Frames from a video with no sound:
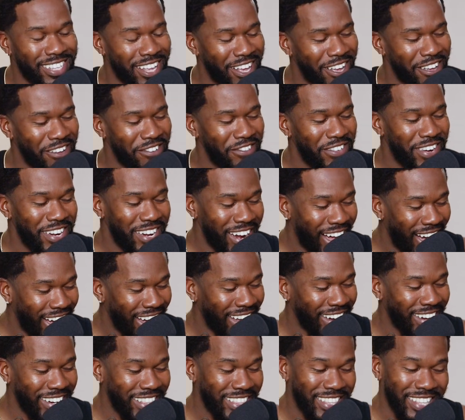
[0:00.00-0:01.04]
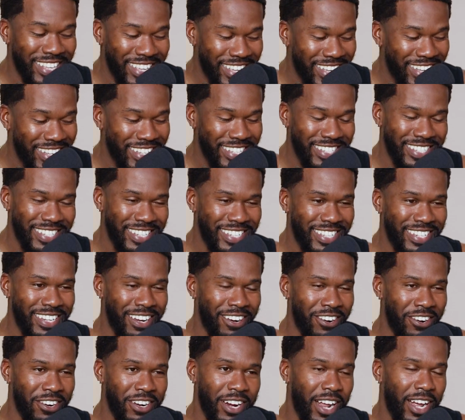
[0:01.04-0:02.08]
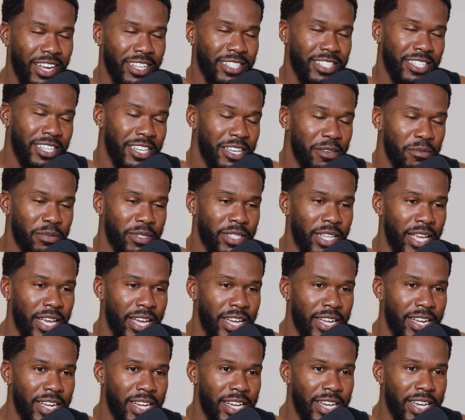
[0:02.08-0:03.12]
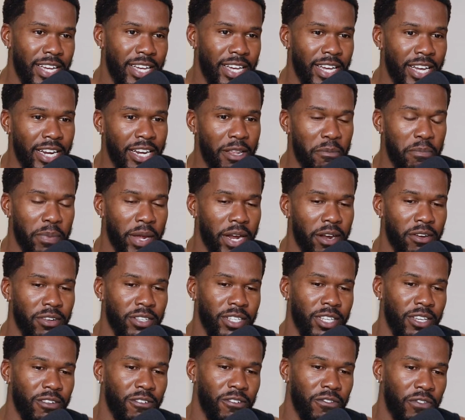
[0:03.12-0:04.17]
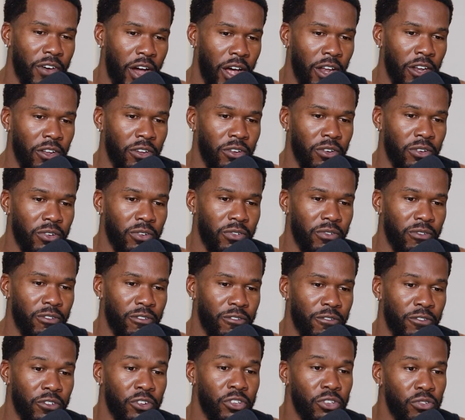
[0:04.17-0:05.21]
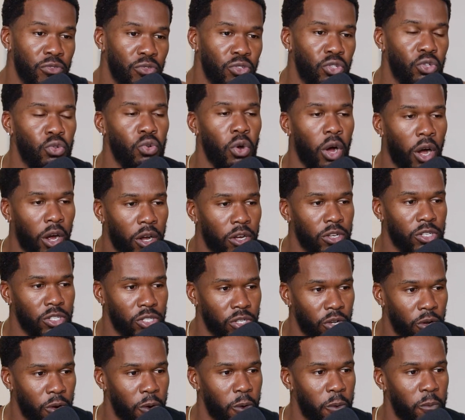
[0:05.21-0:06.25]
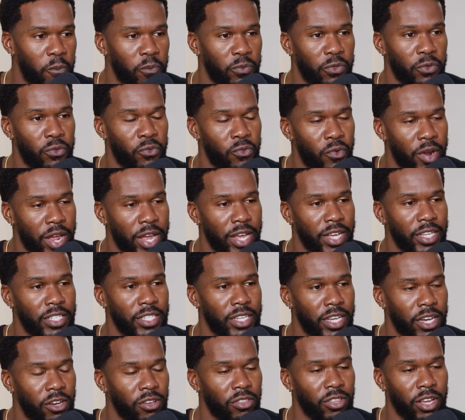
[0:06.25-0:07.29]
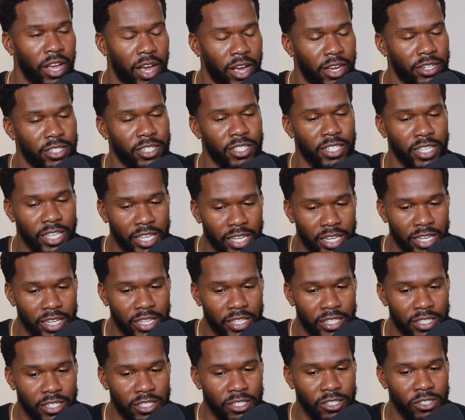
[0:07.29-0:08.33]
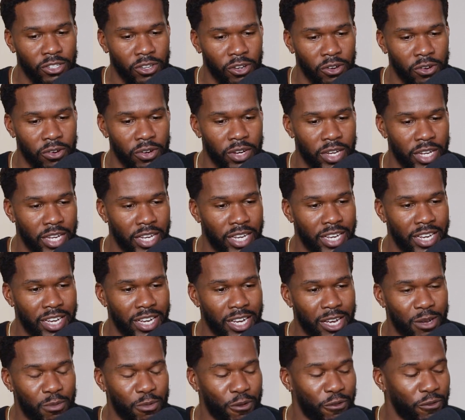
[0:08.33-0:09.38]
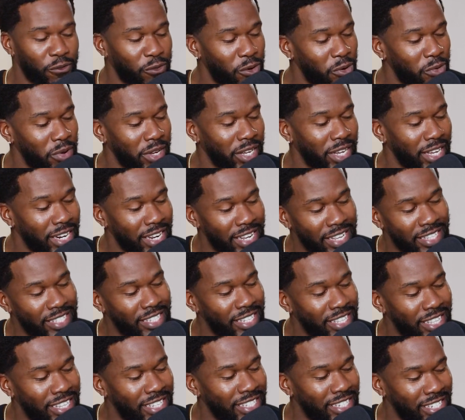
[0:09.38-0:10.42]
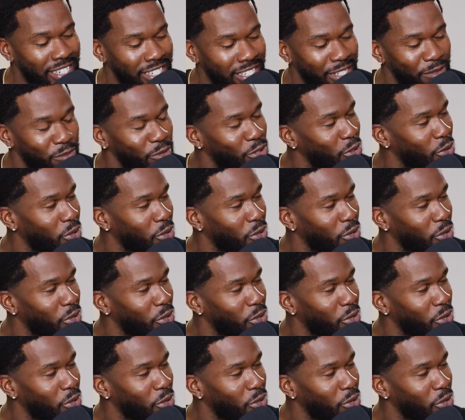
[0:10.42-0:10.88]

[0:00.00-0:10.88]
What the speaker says: of 9 things or 9 tips that any parents can follow for you to also raise health conscious kids. So before we get into this list, I'm gonna